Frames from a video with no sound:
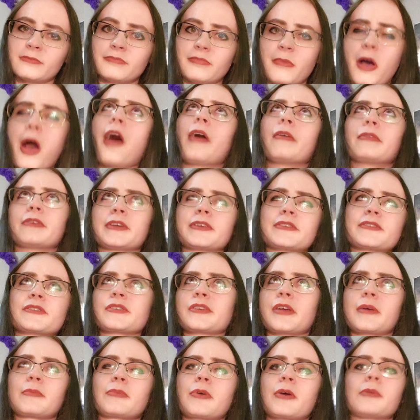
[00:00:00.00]

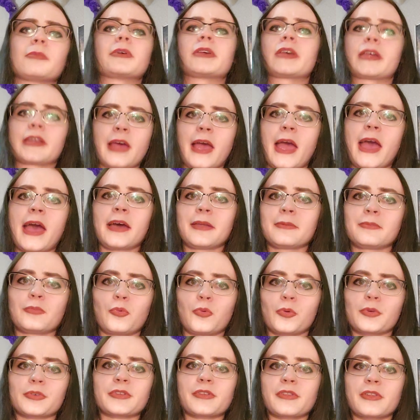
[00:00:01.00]
Obviously, I'm probably going to add
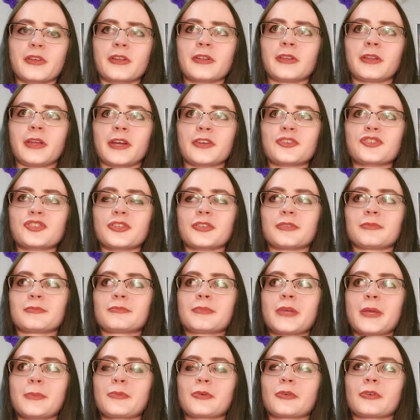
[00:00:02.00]
more to the collection.
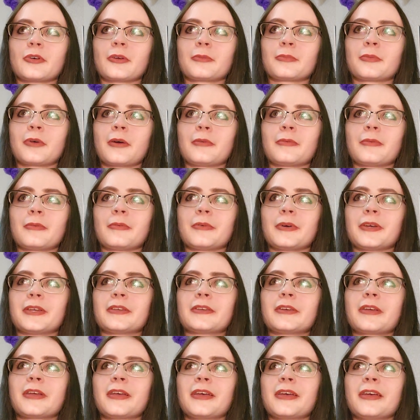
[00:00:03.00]
People are
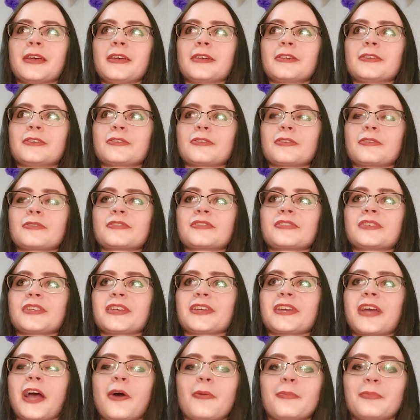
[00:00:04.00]
probably,
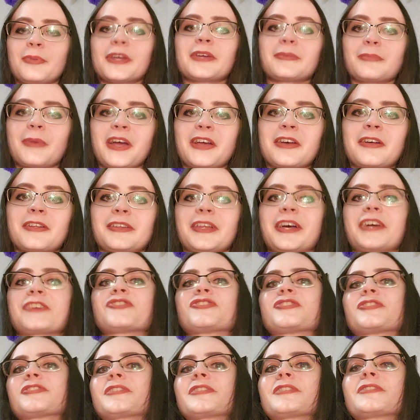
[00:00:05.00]
seeing how big my
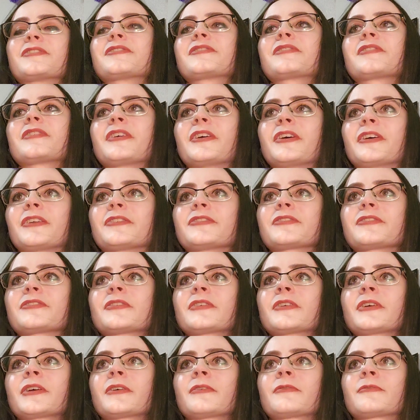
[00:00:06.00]
collection is, and
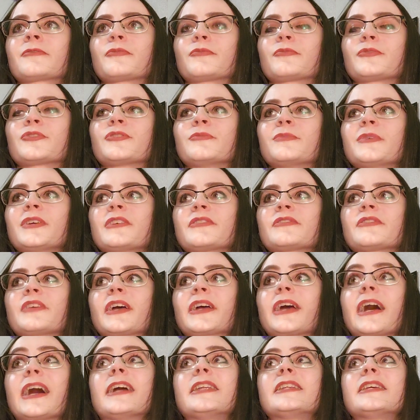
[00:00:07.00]
to me it's
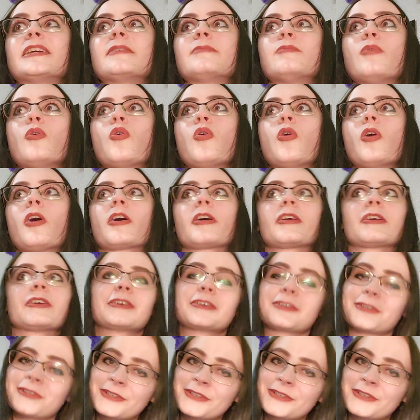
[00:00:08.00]
like, I need more.